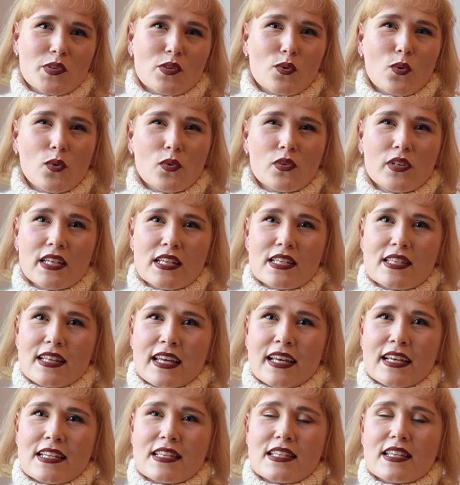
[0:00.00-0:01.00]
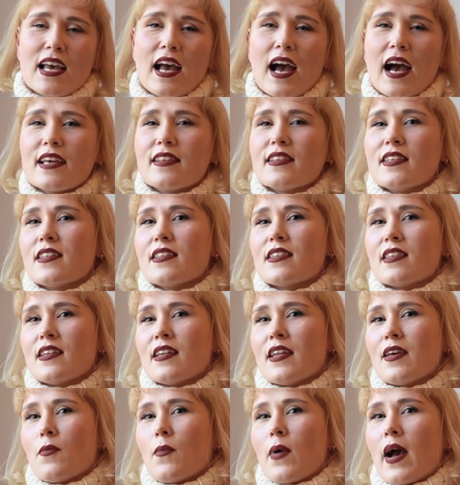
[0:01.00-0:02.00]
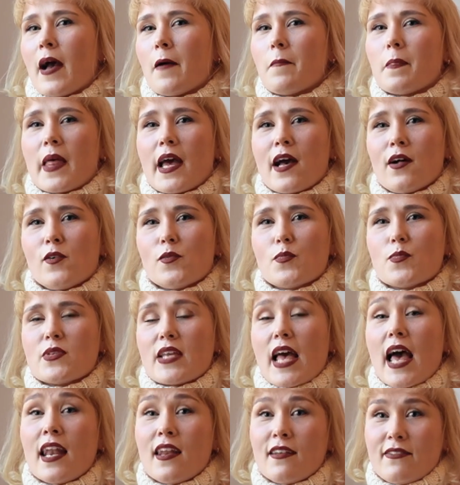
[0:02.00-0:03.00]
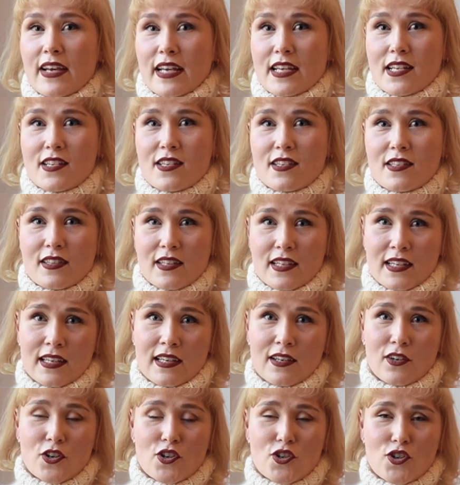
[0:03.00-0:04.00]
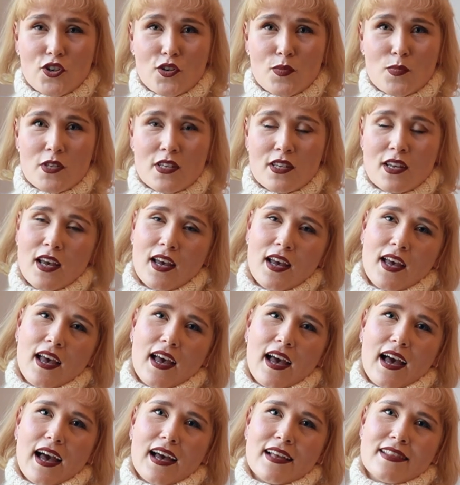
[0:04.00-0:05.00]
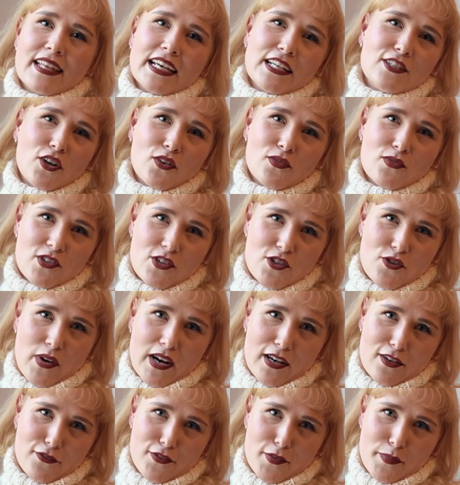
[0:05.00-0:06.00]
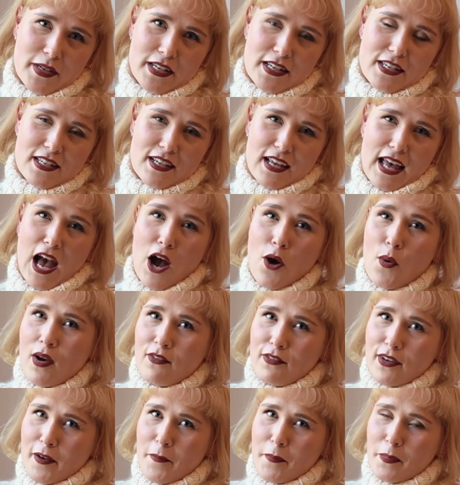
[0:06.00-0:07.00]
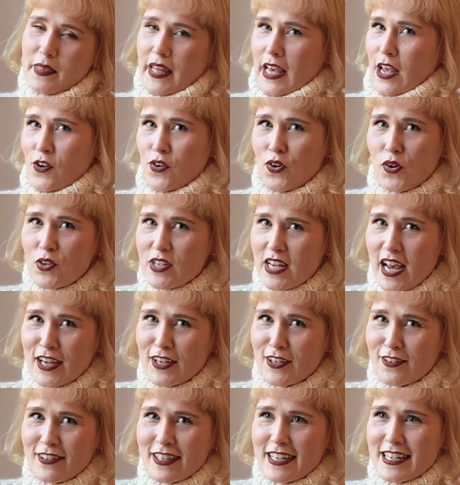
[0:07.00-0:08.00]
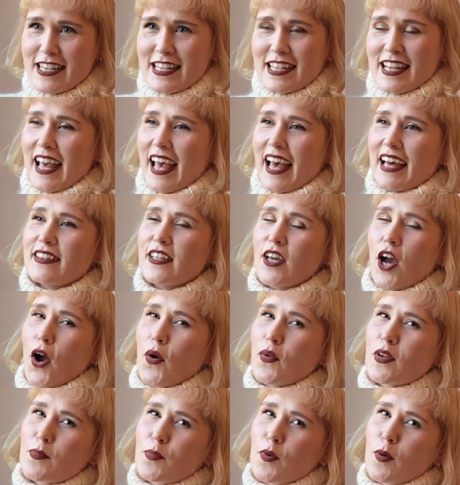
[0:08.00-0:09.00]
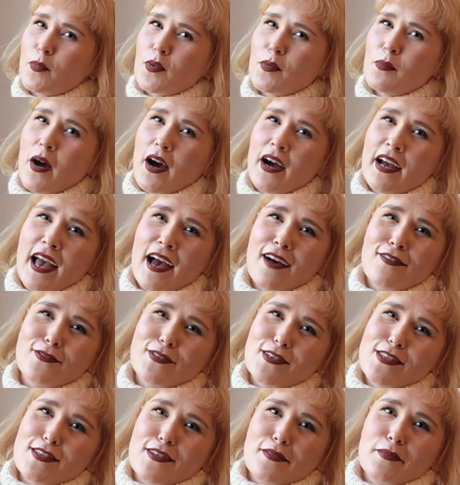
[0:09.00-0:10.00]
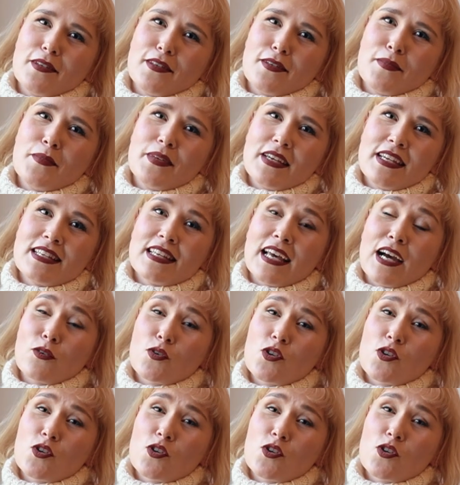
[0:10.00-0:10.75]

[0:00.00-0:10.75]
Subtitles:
with all these things, I think the knitwear helps elevate the costumes and they don't distract from it. However, they are not accurate. The only problem I have with some of them is how